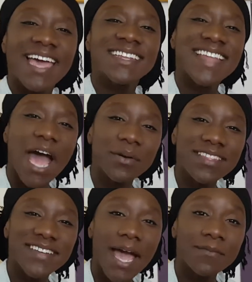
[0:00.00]
Now it's
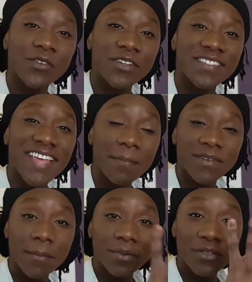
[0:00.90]
time for step
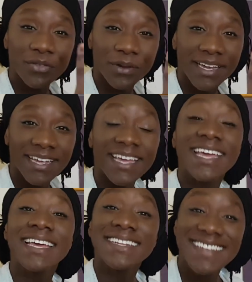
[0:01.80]
number 3.
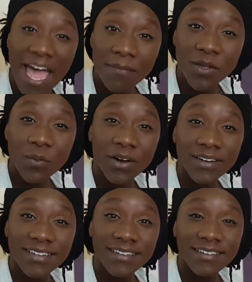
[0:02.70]
Tap the
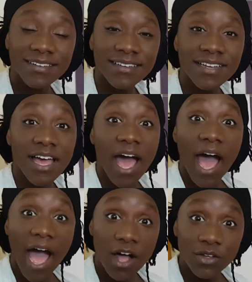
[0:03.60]
word.
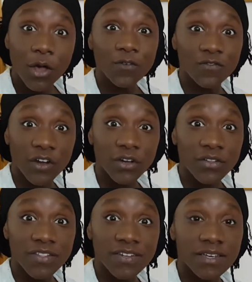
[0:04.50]
I'll go
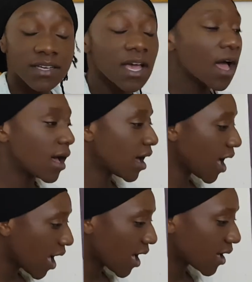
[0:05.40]
first.
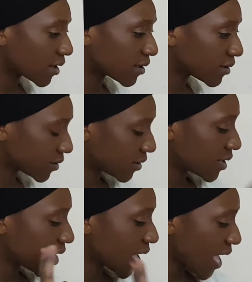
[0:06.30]

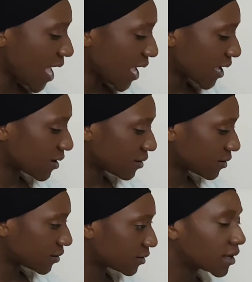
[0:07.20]
A.
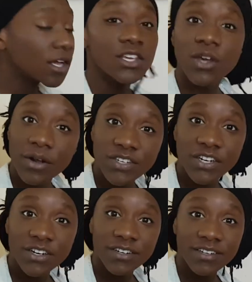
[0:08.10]
Your
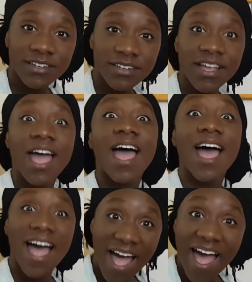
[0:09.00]
turn.
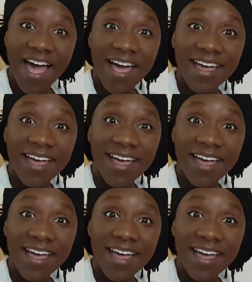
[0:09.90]
A.